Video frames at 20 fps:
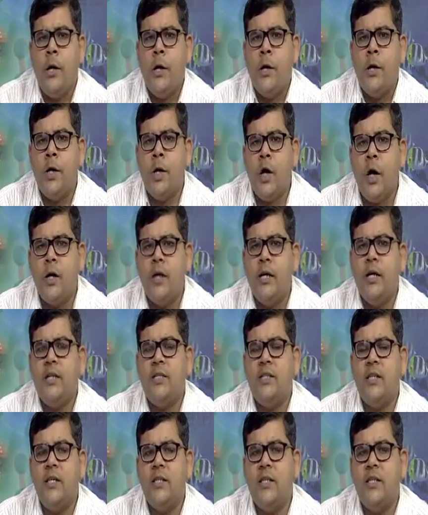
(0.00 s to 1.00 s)
not
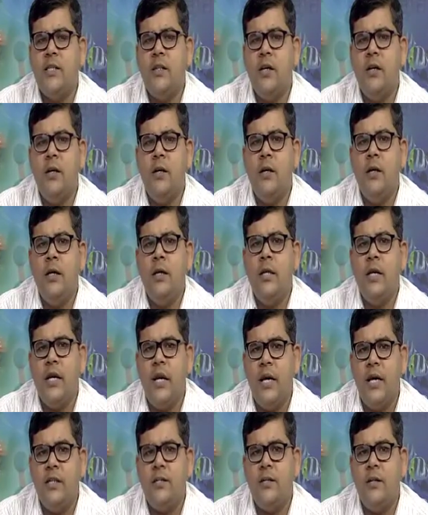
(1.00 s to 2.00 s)
essential in
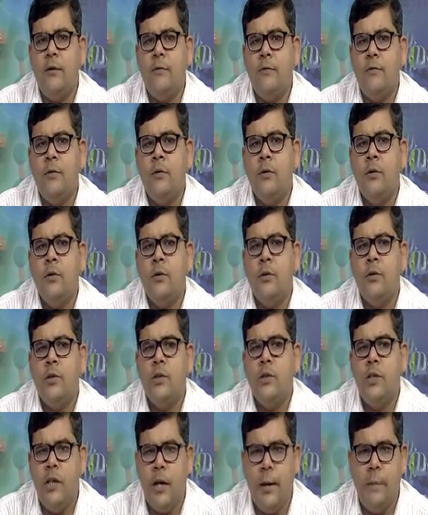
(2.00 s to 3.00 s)
case of
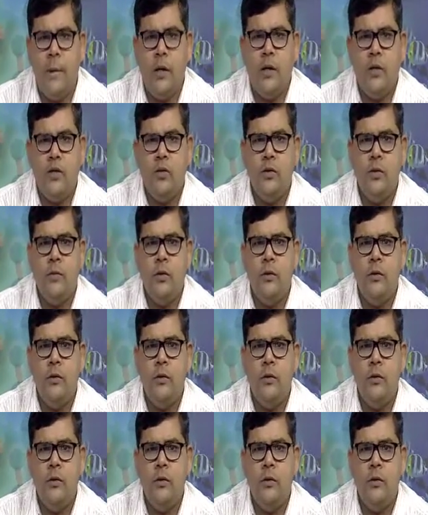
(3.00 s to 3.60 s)
Shia marriage.